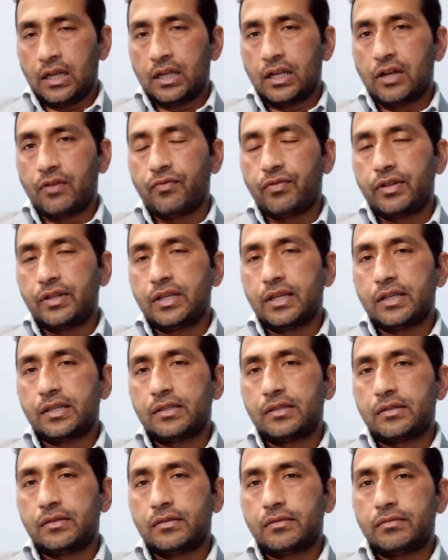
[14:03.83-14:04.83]
Now with
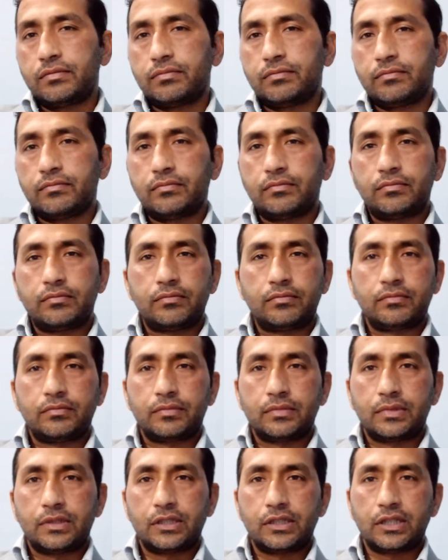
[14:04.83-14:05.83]
this,
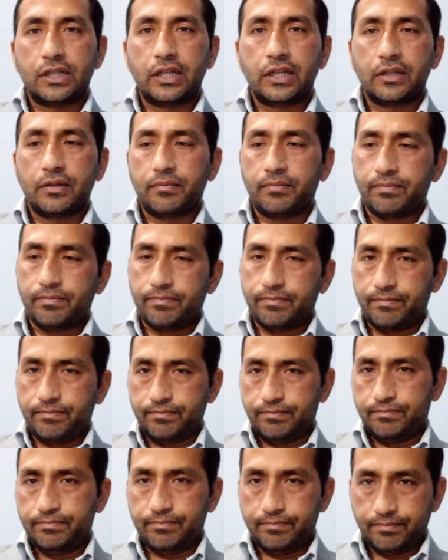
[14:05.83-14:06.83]
there's another
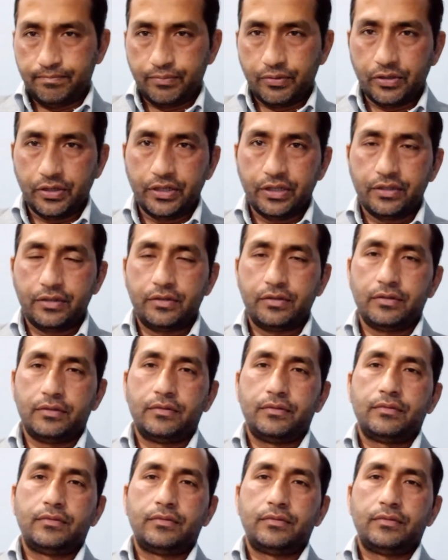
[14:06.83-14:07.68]
point